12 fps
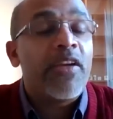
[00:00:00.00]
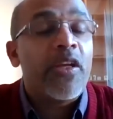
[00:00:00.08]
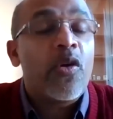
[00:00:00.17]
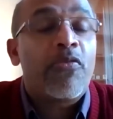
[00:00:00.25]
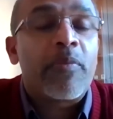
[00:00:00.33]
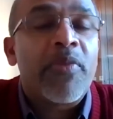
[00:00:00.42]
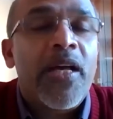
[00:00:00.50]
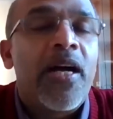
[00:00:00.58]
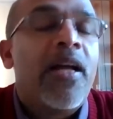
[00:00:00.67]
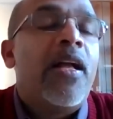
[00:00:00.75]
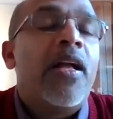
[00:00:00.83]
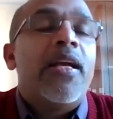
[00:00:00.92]
We know from
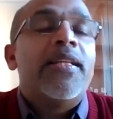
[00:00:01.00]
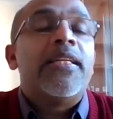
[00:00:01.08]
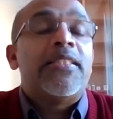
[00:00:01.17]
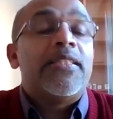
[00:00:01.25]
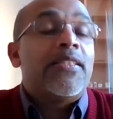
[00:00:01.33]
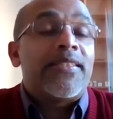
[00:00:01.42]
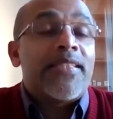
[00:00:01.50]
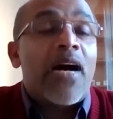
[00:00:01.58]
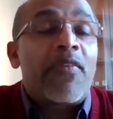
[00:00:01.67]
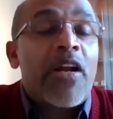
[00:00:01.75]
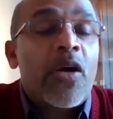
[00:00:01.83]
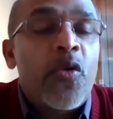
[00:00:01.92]
the, the
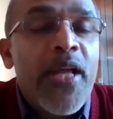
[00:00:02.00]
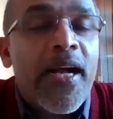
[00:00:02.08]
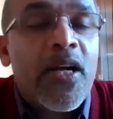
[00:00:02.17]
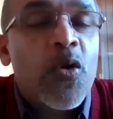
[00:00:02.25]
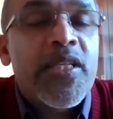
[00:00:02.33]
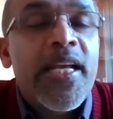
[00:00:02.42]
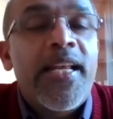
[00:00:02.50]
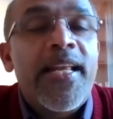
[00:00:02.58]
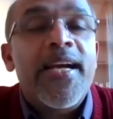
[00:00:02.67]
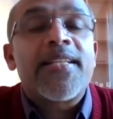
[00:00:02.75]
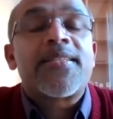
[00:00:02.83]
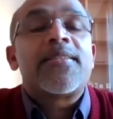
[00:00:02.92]
Chavara, Kuriakose,
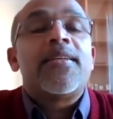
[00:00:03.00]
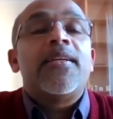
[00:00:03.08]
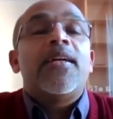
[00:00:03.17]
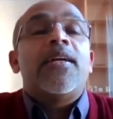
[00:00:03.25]
Elias,